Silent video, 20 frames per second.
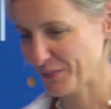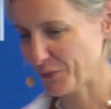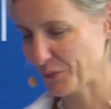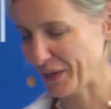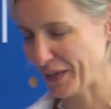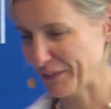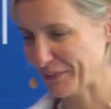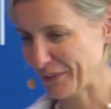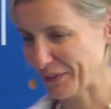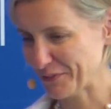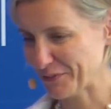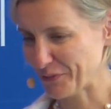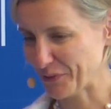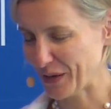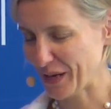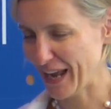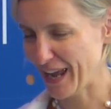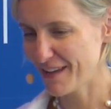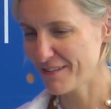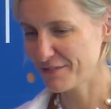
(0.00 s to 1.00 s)

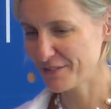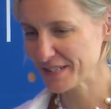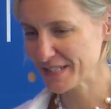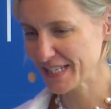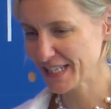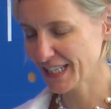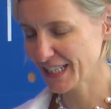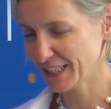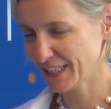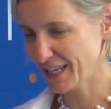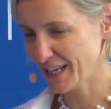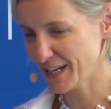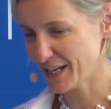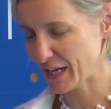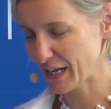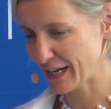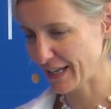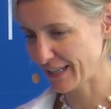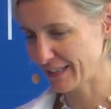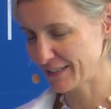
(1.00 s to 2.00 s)
2024. Every single
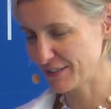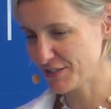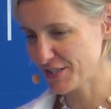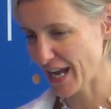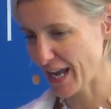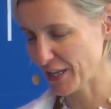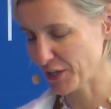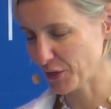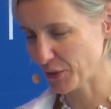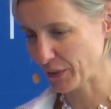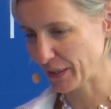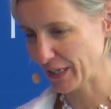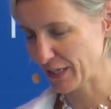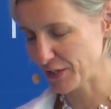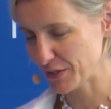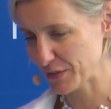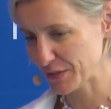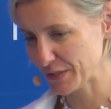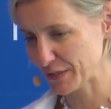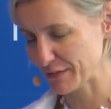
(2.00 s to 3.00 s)
year in January,
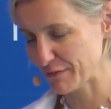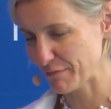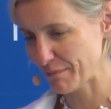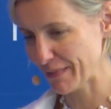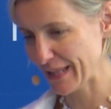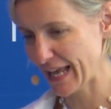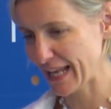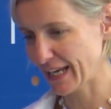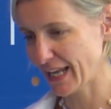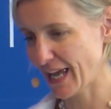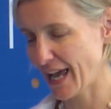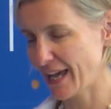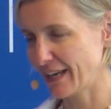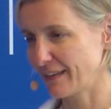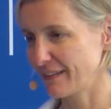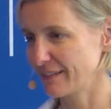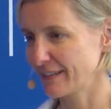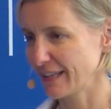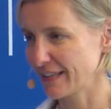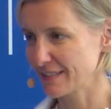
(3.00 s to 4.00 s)
you sort of plan ahead
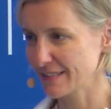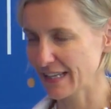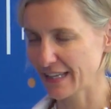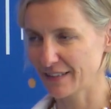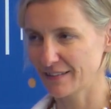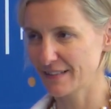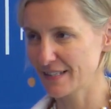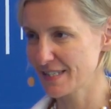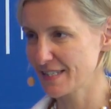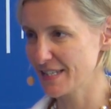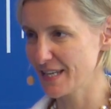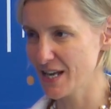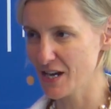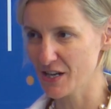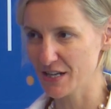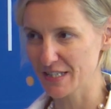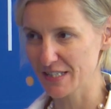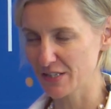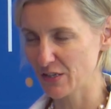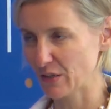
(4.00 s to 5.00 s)
and things like this
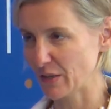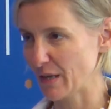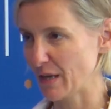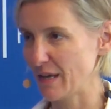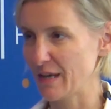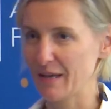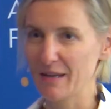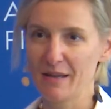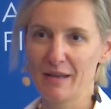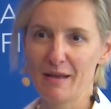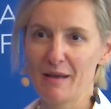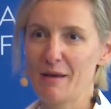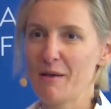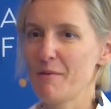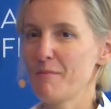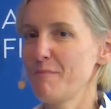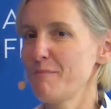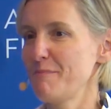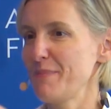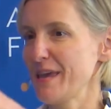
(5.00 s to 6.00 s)
year is going to
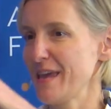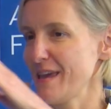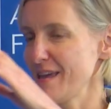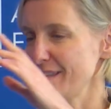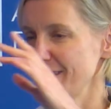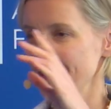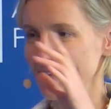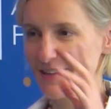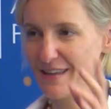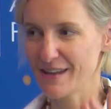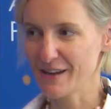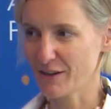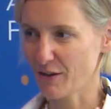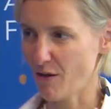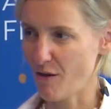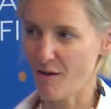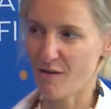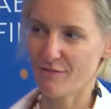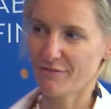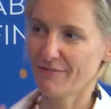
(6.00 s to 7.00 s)
be the year
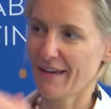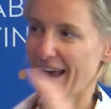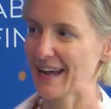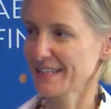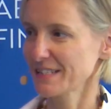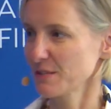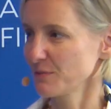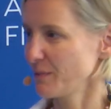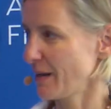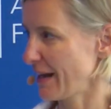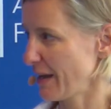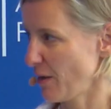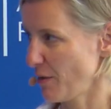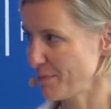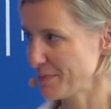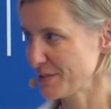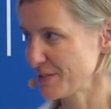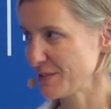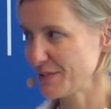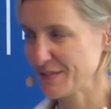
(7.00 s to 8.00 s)
of X and Y
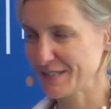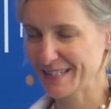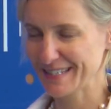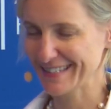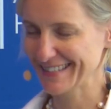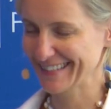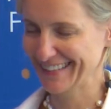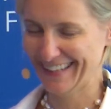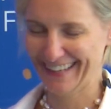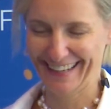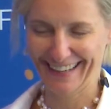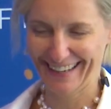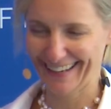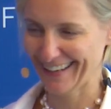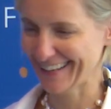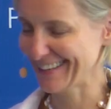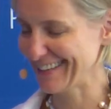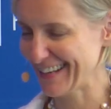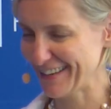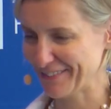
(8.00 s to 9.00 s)
opportunities.
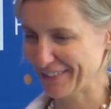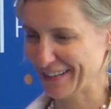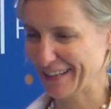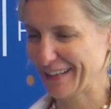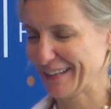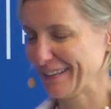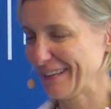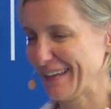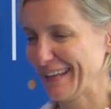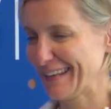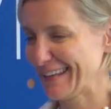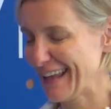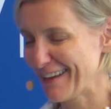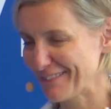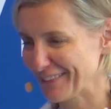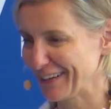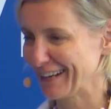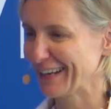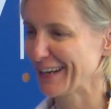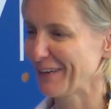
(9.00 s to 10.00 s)
It
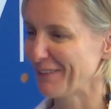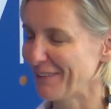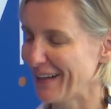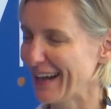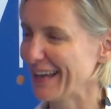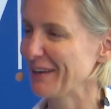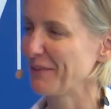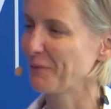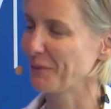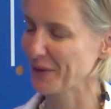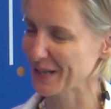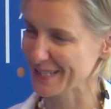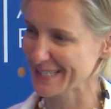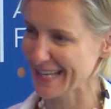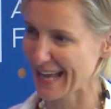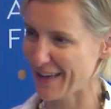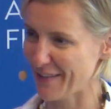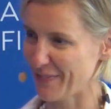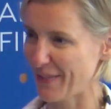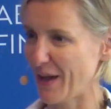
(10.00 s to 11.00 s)
never quite works
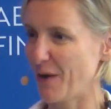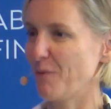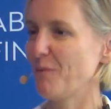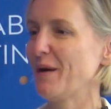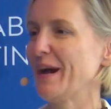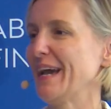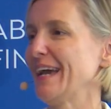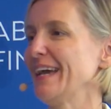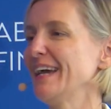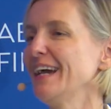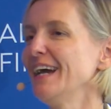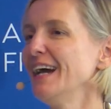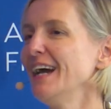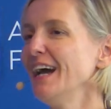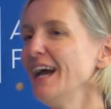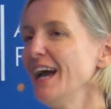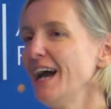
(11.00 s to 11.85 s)
out that way.